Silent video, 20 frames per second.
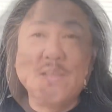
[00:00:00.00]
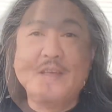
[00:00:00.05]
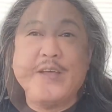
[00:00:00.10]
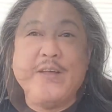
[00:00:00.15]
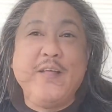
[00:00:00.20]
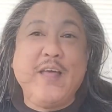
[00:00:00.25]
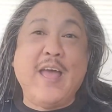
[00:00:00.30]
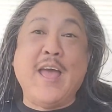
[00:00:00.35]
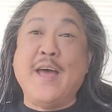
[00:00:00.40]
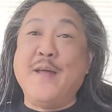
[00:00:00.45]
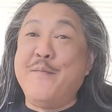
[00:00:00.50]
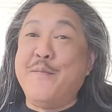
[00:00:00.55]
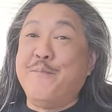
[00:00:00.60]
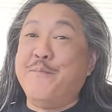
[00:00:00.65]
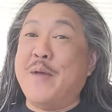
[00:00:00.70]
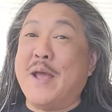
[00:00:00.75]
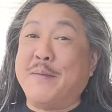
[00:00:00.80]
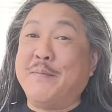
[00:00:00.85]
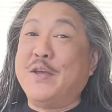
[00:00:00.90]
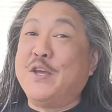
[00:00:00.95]
And
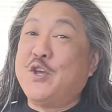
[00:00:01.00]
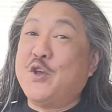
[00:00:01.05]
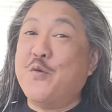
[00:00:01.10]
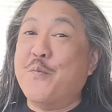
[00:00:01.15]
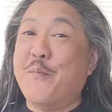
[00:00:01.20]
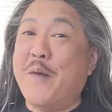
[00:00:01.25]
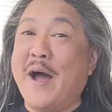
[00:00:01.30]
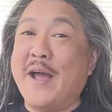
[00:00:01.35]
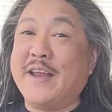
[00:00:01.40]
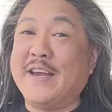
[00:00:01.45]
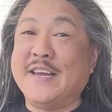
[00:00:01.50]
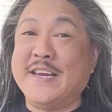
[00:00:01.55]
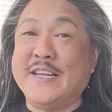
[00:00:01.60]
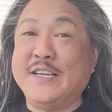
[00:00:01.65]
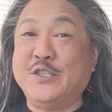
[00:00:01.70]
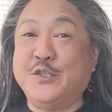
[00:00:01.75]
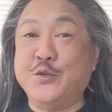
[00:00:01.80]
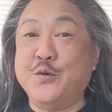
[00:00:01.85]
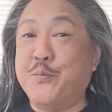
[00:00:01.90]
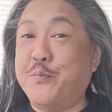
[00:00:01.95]
maybe you might need
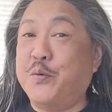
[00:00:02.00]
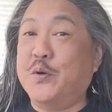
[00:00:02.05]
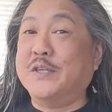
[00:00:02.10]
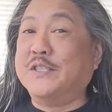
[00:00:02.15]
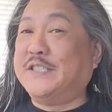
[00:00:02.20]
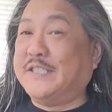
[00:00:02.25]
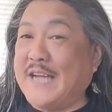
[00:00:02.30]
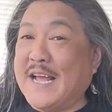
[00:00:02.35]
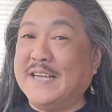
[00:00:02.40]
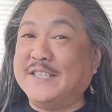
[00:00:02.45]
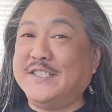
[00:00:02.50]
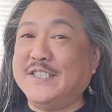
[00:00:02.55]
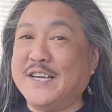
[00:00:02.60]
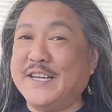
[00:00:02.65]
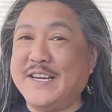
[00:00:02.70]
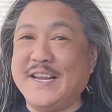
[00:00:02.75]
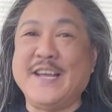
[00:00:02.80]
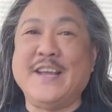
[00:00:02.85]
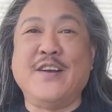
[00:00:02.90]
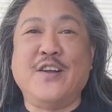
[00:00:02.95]
to present it
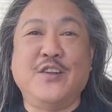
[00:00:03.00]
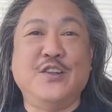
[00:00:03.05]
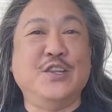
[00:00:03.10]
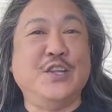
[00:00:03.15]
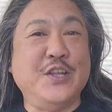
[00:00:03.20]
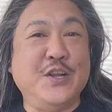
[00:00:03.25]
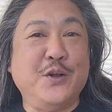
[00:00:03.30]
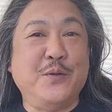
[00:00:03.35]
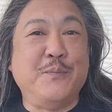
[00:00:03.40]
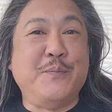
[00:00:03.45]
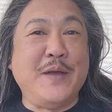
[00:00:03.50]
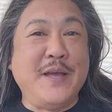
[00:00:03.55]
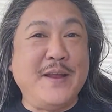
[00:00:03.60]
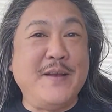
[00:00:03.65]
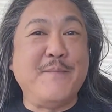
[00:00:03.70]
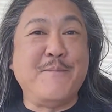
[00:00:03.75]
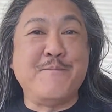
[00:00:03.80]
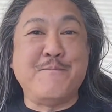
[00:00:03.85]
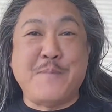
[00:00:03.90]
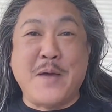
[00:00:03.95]
in a little bit
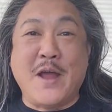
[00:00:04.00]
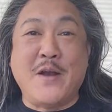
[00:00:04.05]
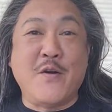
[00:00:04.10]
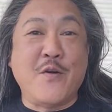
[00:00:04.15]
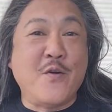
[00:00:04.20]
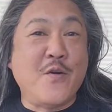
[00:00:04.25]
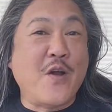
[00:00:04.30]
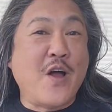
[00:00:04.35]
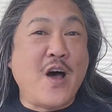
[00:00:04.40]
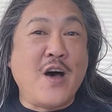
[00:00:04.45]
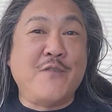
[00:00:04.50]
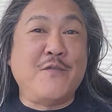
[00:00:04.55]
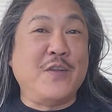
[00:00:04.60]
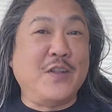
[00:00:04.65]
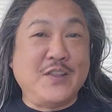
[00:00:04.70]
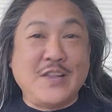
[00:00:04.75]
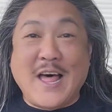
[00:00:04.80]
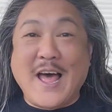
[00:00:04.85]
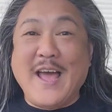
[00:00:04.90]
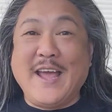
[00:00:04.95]
better of a
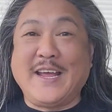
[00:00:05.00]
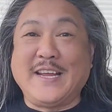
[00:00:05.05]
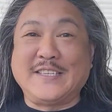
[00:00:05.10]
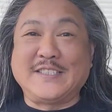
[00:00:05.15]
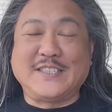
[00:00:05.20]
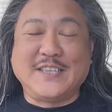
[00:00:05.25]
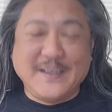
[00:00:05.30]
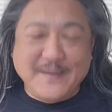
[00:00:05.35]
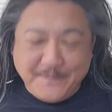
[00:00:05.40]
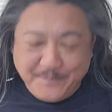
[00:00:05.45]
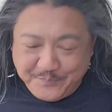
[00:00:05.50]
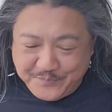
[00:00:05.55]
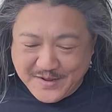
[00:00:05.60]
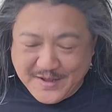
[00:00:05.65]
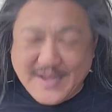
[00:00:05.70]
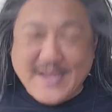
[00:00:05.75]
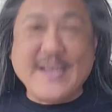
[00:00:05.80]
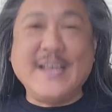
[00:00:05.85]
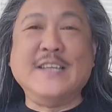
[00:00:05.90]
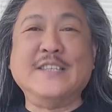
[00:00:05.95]
light.
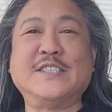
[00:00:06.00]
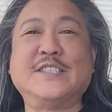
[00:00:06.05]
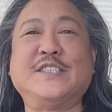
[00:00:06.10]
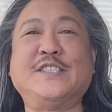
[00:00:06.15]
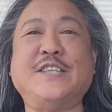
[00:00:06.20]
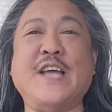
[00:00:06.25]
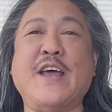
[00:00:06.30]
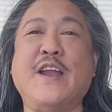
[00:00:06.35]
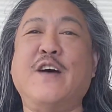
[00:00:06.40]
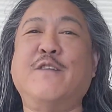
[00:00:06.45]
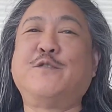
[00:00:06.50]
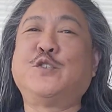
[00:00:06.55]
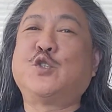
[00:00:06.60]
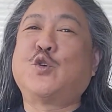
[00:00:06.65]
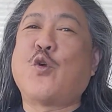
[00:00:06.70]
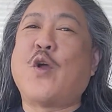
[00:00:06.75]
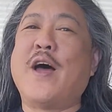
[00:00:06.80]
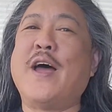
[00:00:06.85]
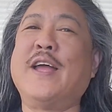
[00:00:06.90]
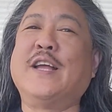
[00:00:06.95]
Instead of
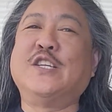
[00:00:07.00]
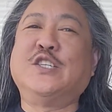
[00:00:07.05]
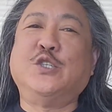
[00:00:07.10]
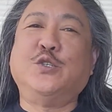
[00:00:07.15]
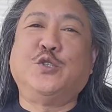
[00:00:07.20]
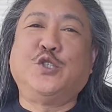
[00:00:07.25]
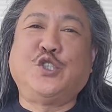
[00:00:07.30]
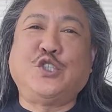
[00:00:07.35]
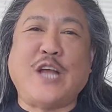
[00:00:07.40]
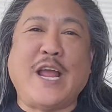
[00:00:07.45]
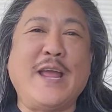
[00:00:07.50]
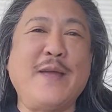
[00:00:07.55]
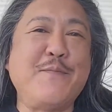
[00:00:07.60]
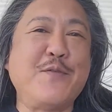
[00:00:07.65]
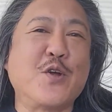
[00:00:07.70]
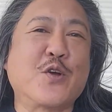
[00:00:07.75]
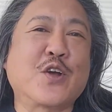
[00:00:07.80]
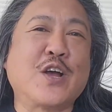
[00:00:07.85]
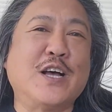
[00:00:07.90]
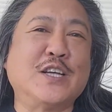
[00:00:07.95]
trying to shame your
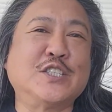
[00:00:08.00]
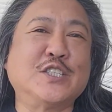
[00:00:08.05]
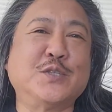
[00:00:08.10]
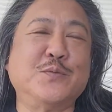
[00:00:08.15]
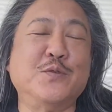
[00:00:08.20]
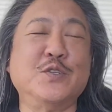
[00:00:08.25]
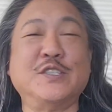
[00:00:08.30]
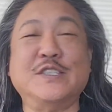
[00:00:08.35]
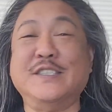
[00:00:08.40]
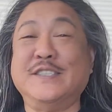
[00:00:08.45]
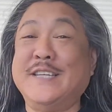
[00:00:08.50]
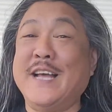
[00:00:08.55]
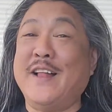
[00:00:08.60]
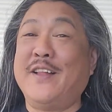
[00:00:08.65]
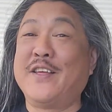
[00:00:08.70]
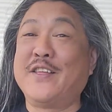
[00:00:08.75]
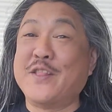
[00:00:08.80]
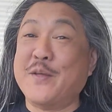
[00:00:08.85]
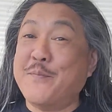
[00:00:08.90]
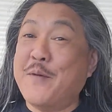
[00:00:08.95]
customers and telling
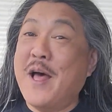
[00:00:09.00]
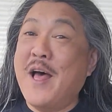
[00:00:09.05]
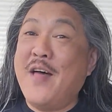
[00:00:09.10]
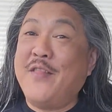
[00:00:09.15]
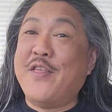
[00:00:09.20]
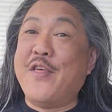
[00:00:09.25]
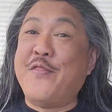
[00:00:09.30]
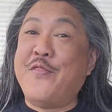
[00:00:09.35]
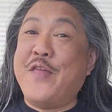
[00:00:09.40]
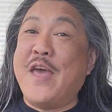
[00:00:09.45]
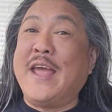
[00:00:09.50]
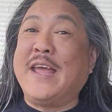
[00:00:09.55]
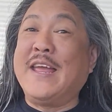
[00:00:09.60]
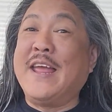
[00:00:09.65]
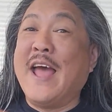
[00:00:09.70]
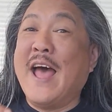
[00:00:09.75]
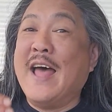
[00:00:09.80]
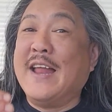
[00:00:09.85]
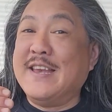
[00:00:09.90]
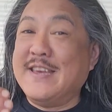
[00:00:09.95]
them that they
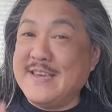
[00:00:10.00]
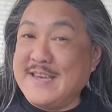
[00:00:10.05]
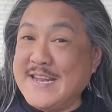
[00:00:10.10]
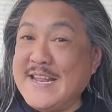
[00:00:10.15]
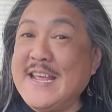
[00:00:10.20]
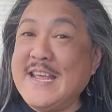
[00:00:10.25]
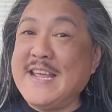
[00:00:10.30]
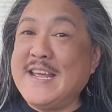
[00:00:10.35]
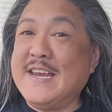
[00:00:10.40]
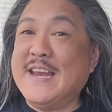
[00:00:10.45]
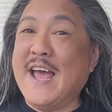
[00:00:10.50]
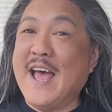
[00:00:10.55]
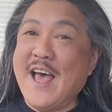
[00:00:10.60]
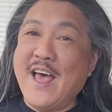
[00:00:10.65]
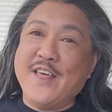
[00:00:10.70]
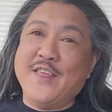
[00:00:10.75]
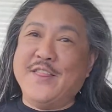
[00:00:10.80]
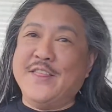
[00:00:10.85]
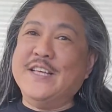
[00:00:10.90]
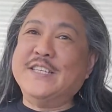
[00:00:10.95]
need
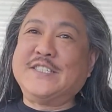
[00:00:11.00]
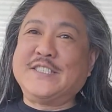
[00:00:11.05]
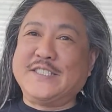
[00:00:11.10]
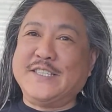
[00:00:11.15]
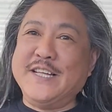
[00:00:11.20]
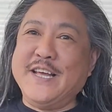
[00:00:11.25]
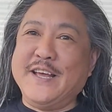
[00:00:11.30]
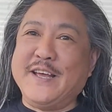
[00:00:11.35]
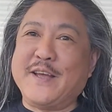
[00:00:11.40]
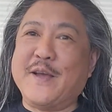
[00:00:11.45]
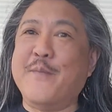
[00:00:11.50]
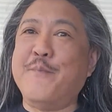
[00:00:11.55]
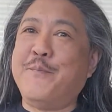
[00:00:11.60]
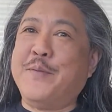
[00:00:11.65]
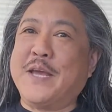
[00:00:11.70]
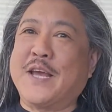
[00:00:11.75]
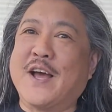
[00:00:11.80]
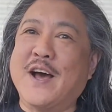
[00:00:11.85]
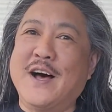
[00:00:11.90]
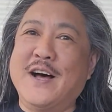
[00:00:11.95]
this thing
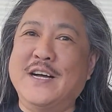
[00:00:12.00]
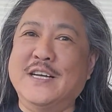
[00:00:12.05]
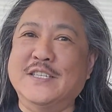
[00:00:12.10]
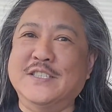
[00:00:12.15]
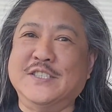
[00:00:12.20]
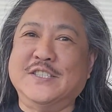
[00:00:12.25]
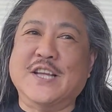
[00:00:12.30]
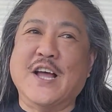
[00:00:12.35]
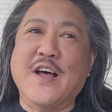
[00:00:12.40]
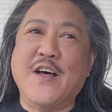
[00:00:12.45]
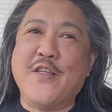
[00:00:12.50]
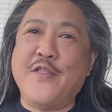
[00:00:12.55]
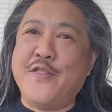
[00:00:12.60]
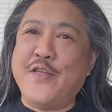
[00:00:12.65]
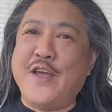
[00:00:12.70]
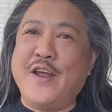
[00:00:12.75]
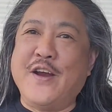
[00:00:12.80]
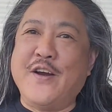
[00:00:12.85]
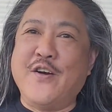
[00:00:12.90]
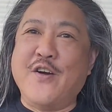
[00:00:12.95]
because
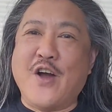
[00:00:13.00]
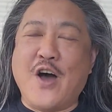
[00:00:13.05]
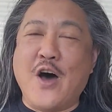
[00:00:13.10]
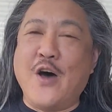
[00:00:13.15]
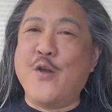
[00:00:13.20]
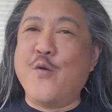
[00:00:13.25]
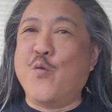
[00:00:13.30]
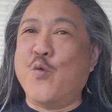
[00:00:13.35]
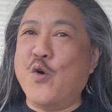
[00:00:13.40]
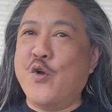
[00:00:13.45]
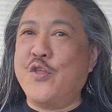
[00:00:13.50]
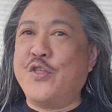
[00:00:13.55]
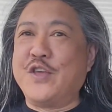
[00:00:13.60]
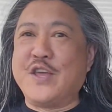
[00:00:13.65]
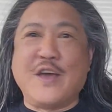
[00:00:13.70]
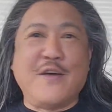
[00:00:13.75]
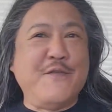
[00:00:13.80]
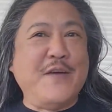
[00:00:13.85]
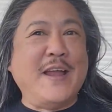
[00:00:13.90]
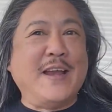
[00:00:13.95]
they're unworthy of
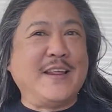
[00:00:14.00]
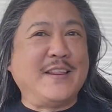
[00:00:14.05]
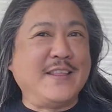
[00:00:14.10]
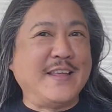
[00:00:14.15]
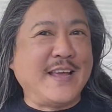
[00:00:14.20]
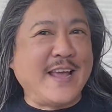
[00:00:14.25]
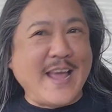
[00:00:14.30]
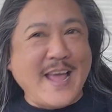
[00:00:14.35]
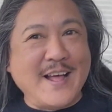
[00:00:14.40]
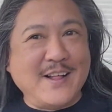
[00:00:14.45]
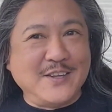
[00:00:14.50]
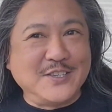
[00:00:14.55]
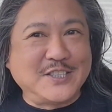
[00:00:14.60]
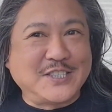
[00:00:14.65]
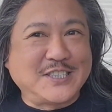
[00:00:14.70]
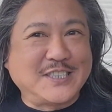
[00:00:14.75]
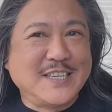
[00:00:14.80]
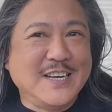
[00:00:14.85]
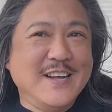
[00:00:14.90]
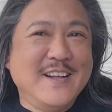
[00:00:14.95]
anything else,
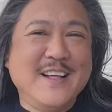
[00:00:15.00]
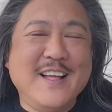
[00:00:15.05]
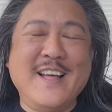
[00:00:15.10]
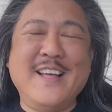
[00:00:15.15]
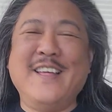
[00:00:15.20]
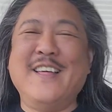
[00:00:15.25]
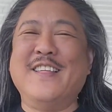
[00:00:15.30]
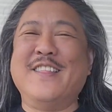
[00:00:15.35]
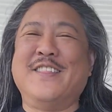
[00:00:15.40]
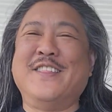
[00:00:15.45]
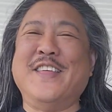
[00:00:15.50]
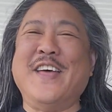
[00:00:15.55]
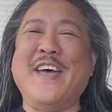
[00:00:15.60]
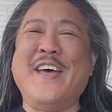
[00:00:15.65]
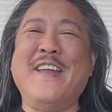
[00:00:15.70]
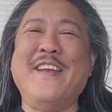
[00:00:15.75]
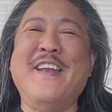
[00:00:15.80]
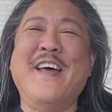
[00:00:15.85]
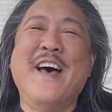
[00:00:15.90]
then